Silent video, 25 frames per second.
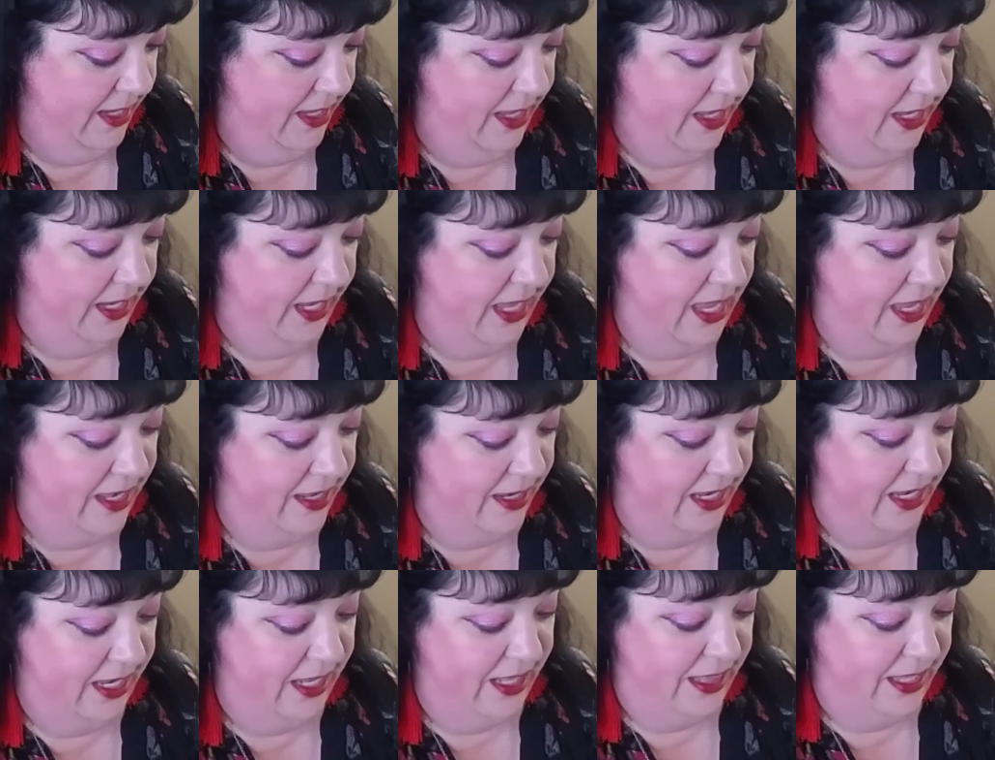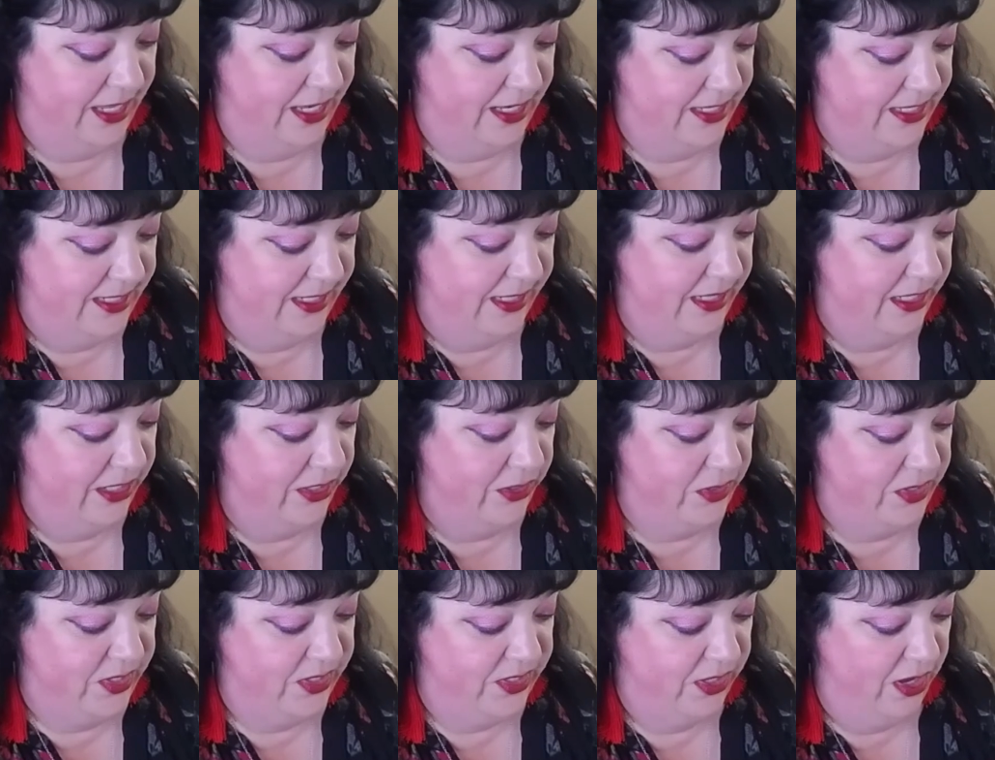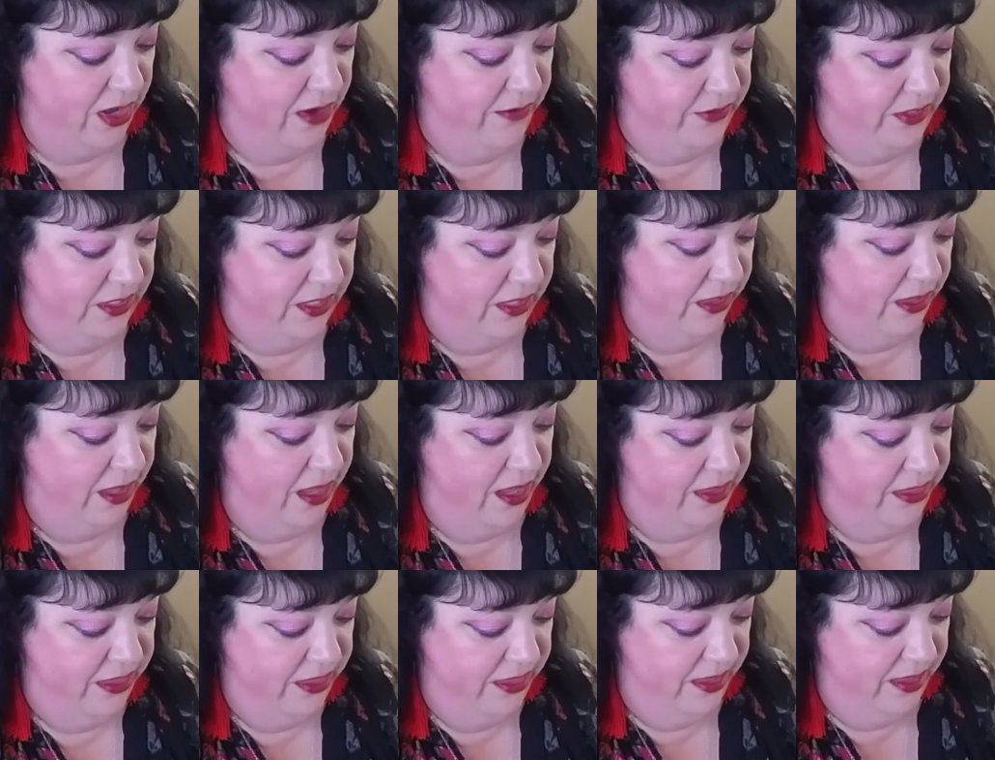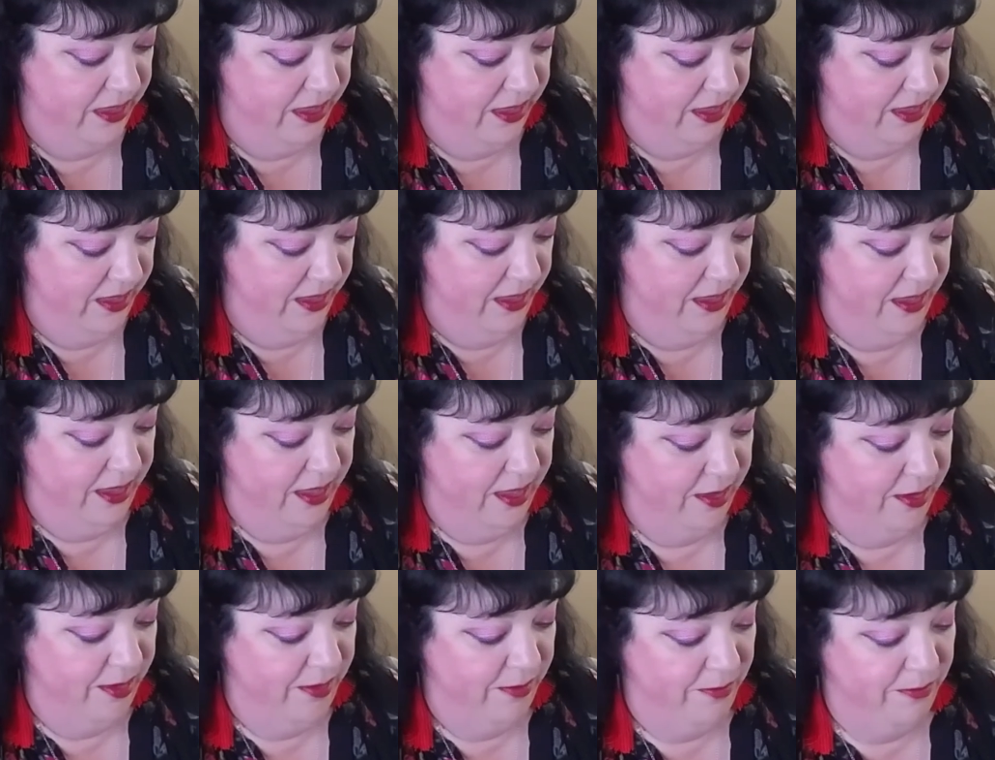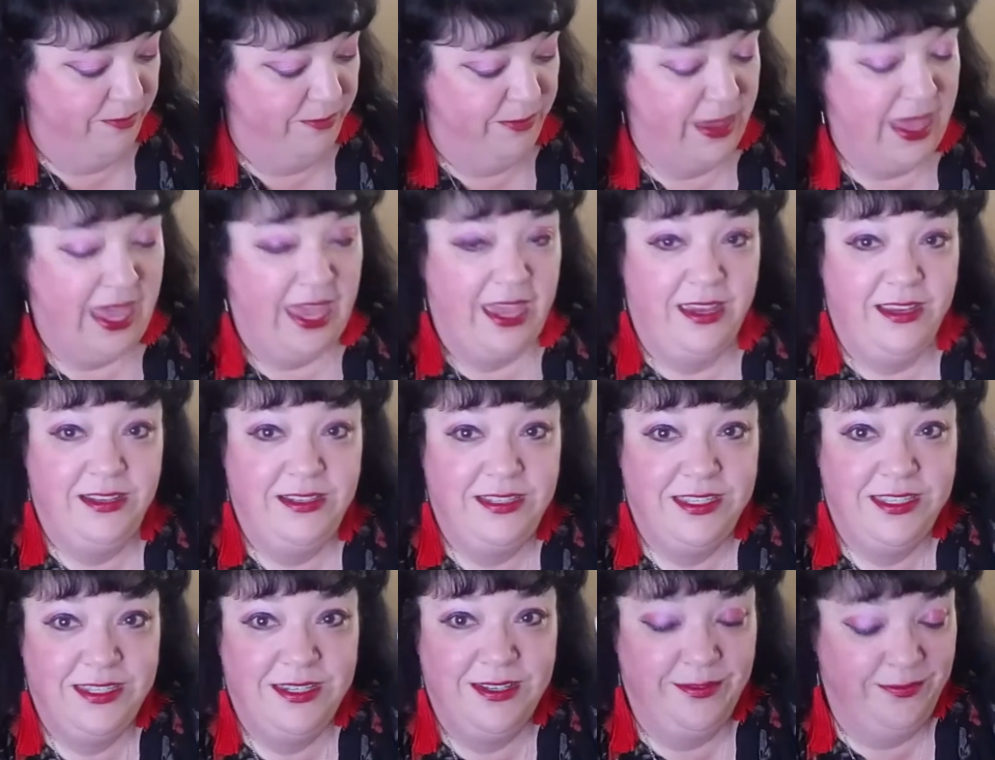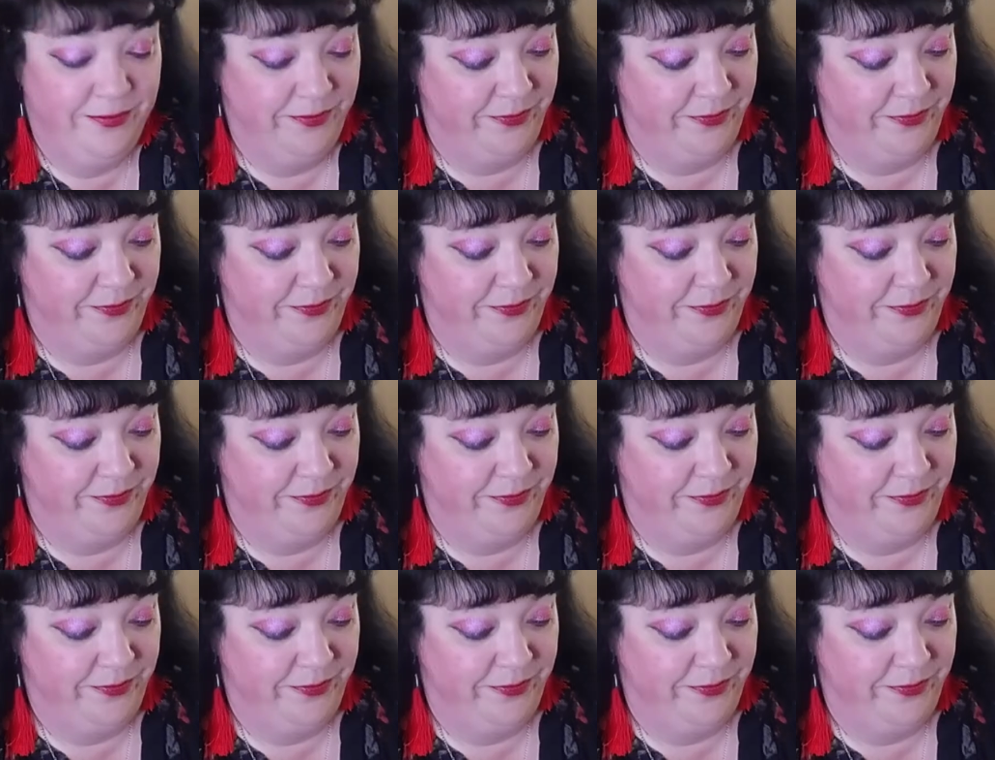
again, in these little soft cloth bags.